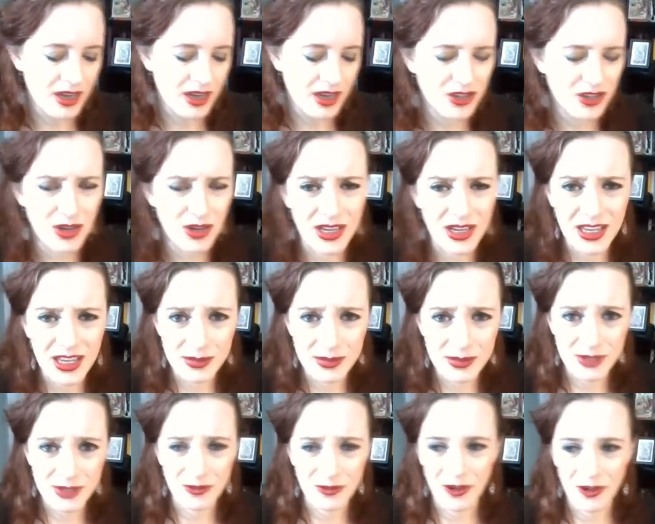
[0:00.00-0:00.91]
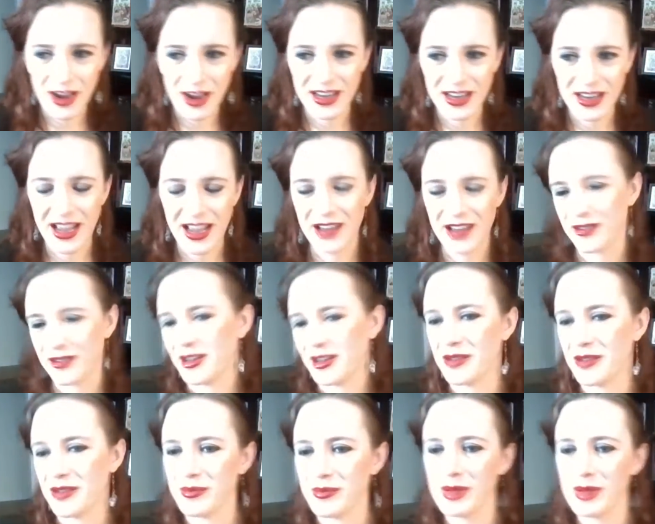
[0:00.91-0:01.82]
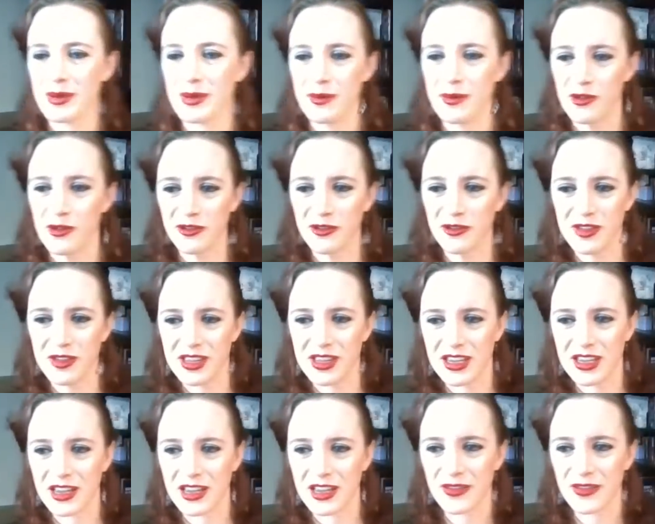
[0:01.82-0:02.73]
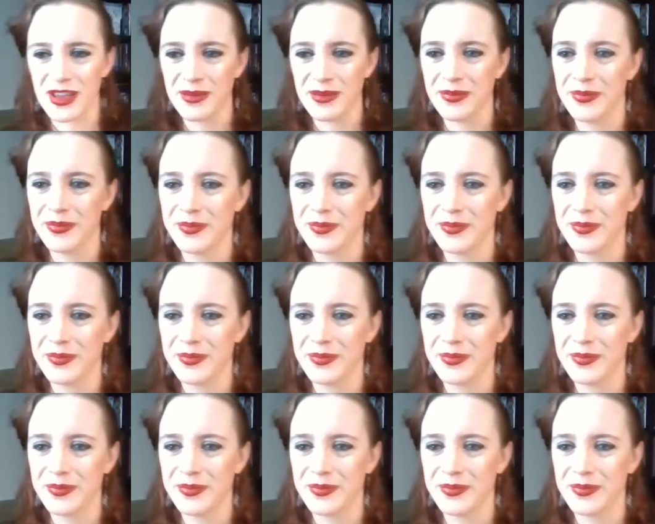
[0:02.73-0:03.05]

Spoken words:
Try to keep some variety. I don't know. Maybe I'm overthinking of it.